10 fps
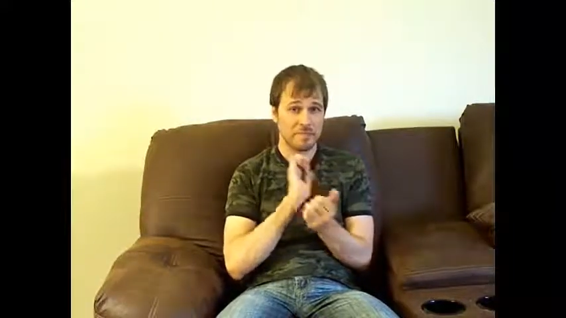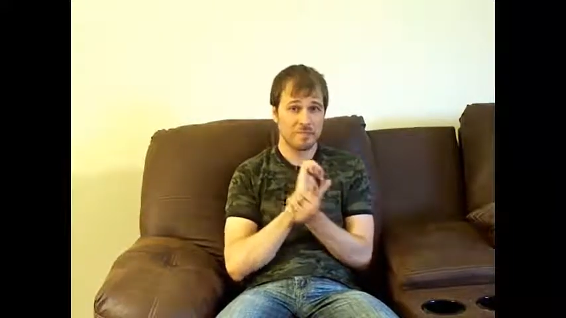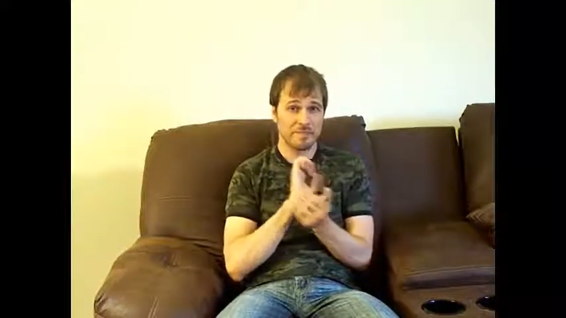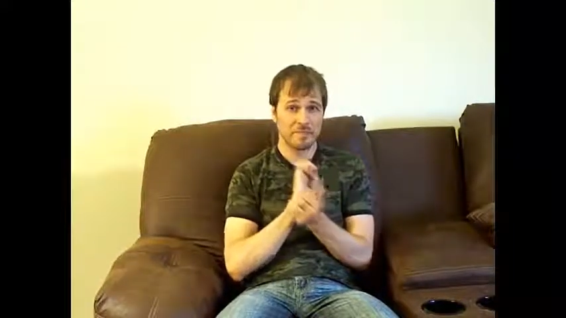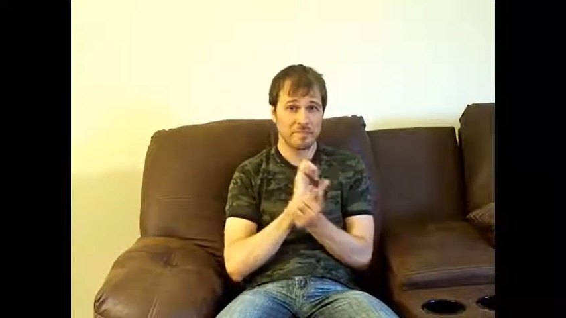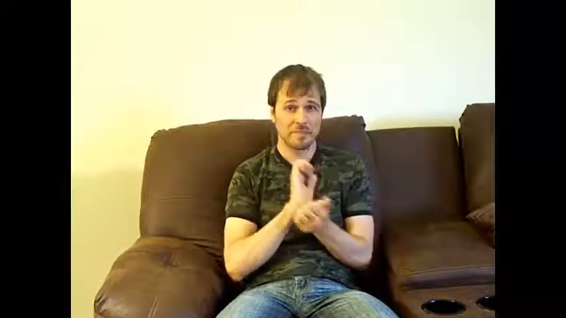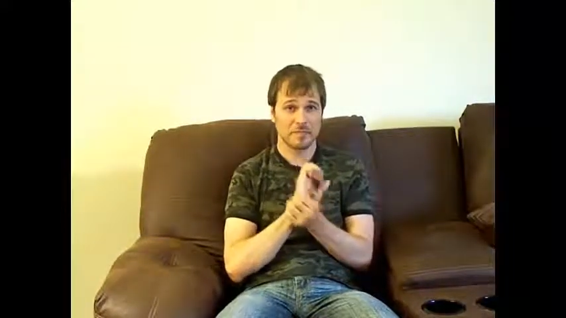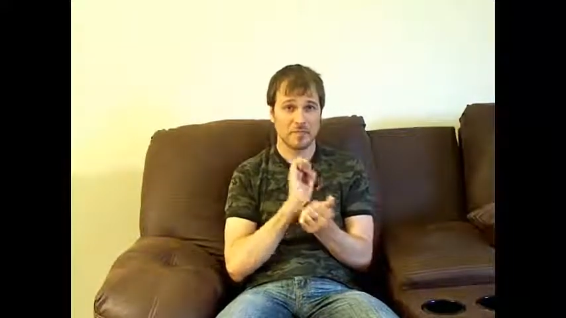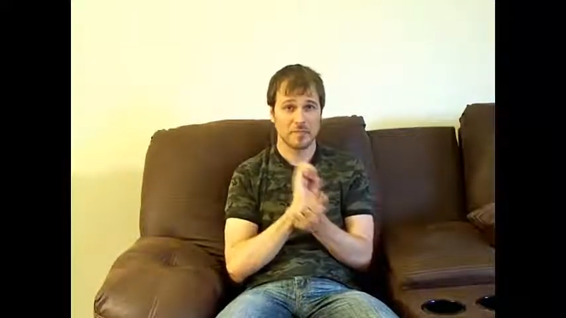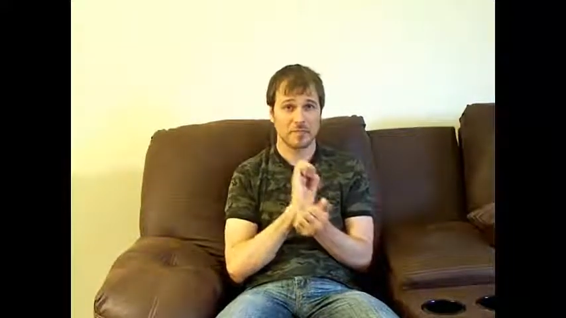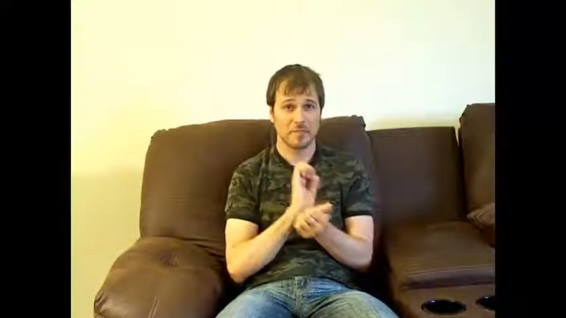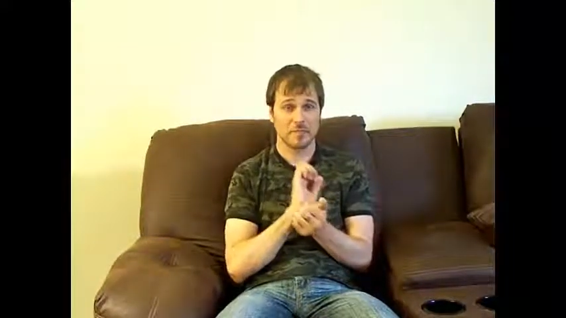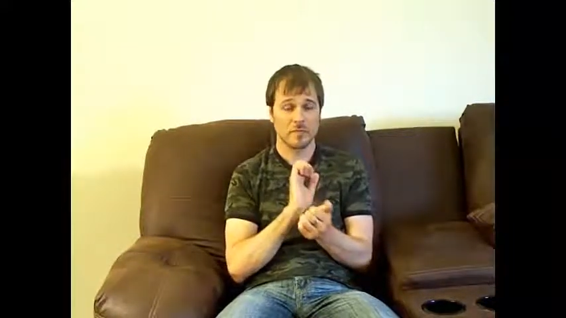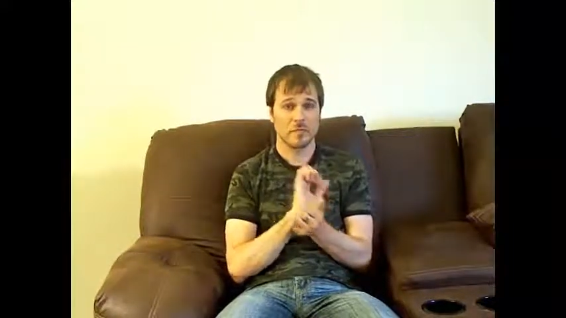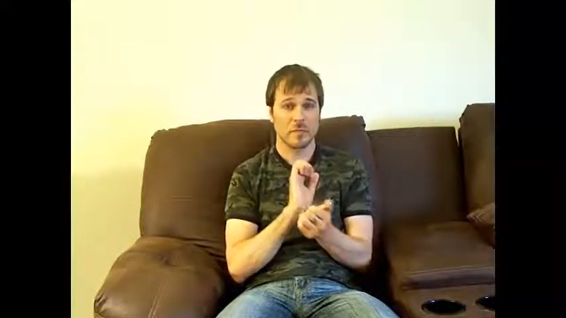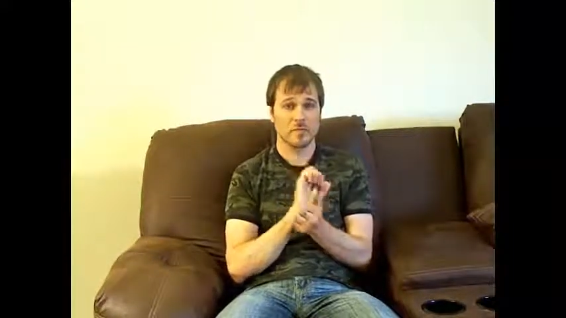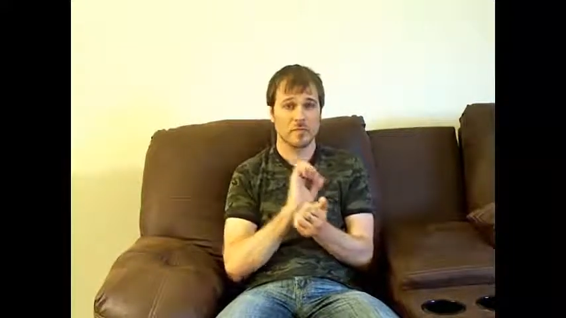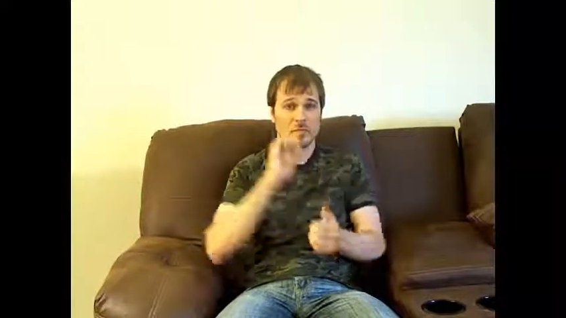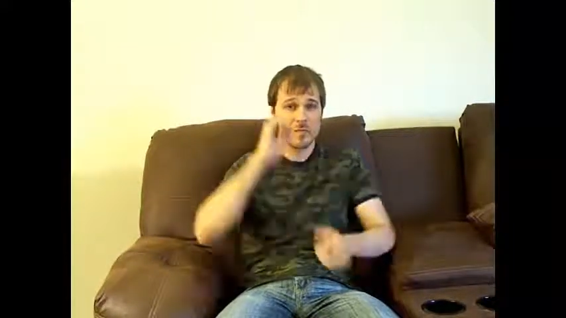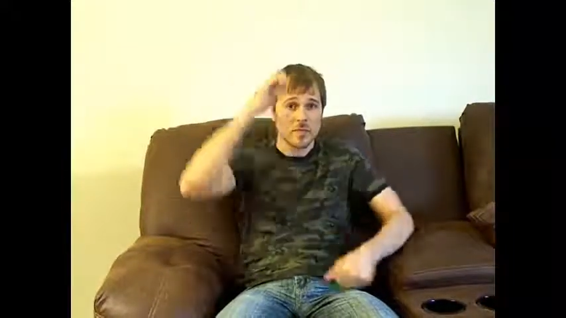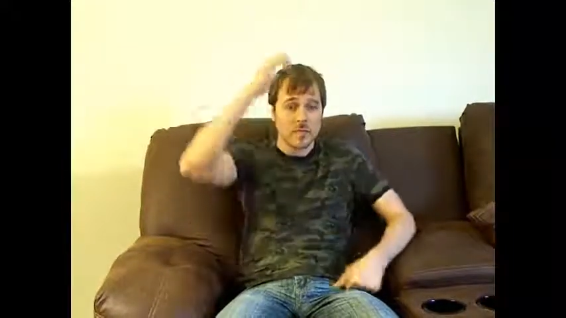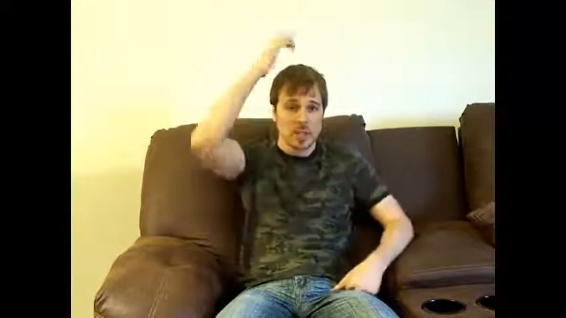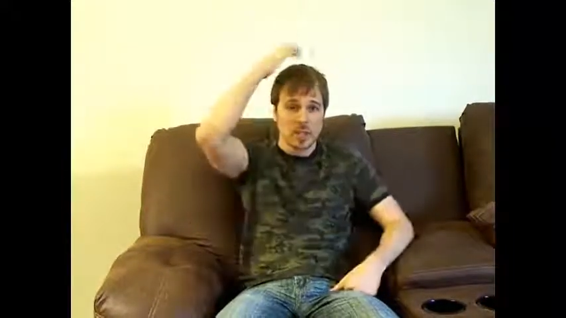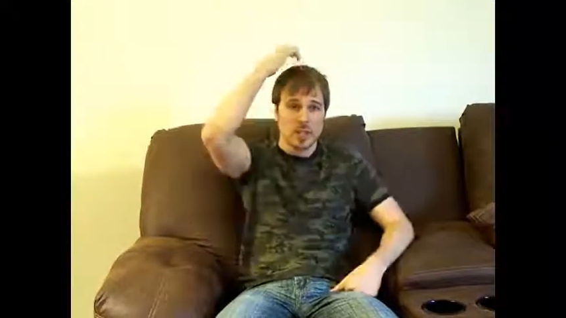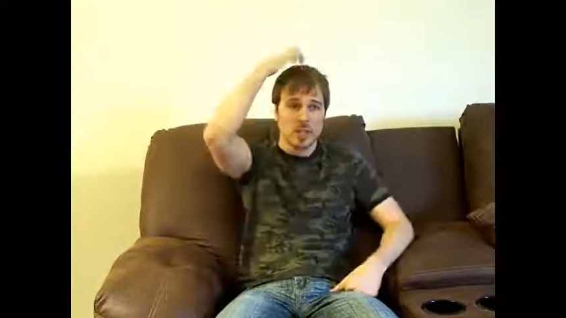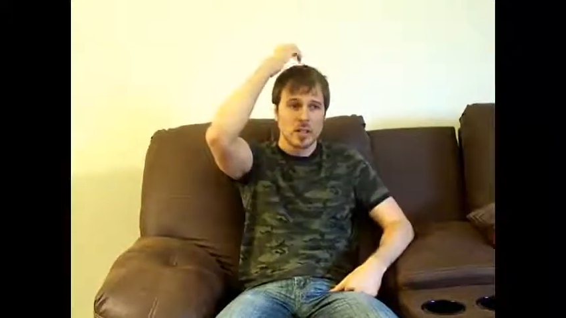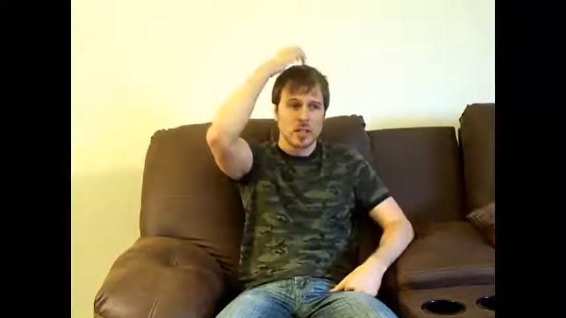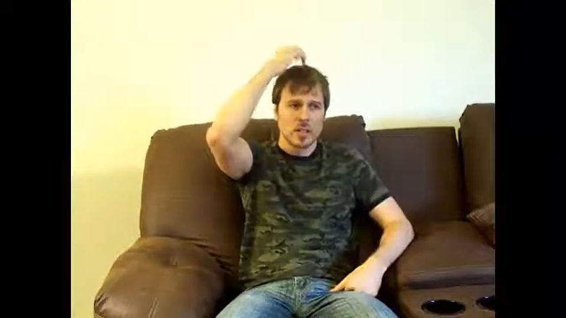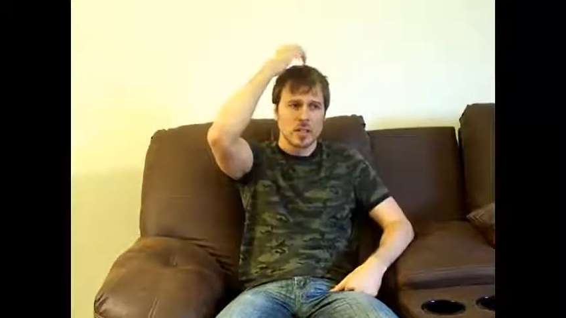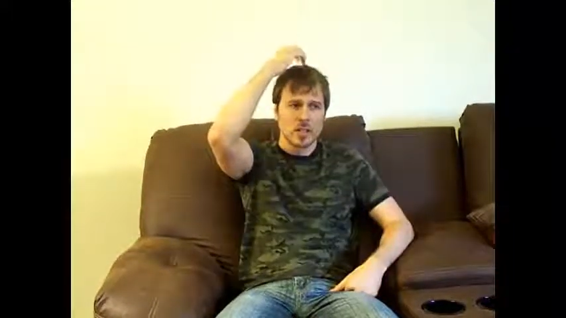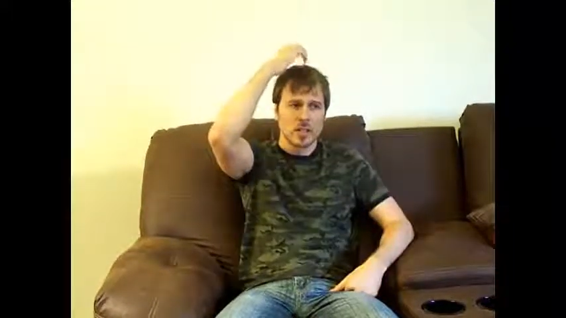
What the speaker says: (no one is talking)